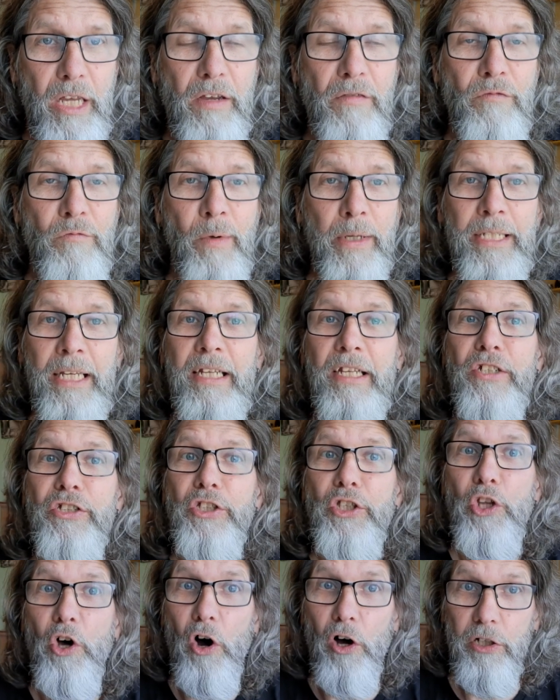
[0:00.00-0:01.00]
even when it
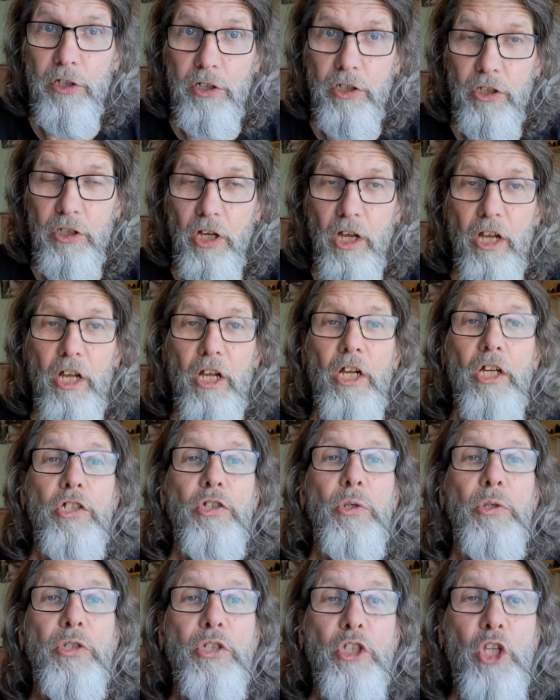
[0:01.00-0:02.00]
is not.
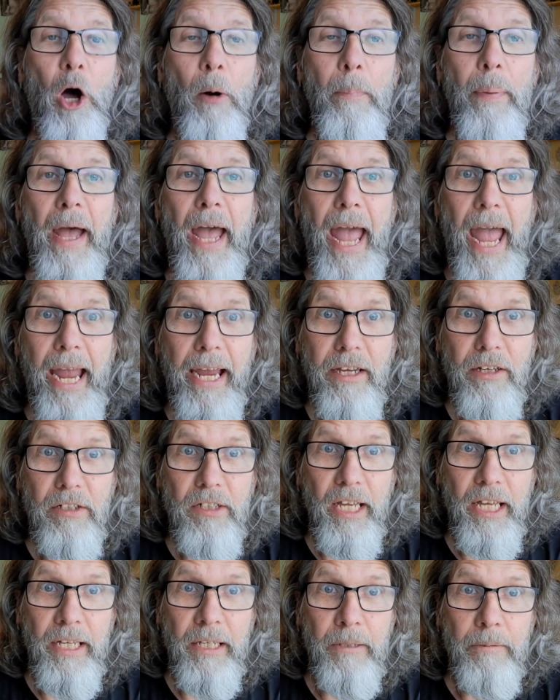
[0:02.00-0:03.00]
So stop
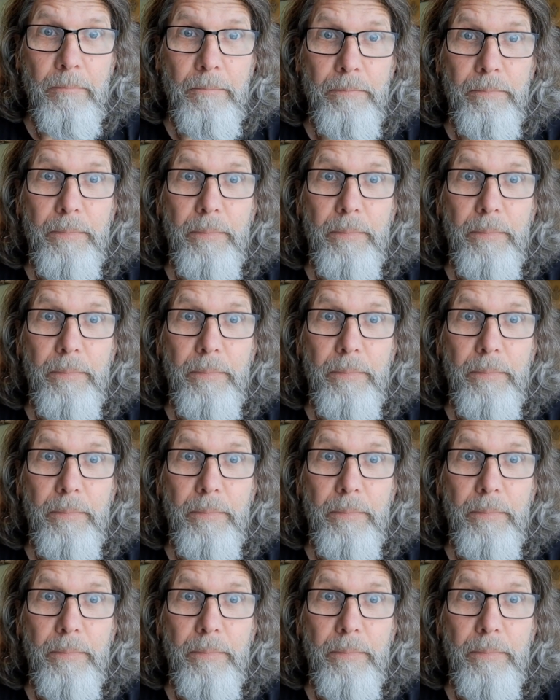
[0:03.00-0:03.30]
acting.